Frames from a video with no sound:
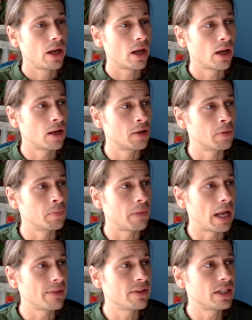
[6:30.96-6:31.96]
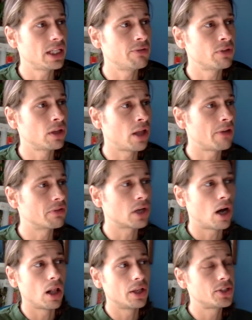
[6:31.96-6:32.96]
I think even a lot of
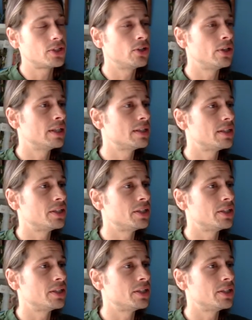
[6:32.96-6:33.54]
college students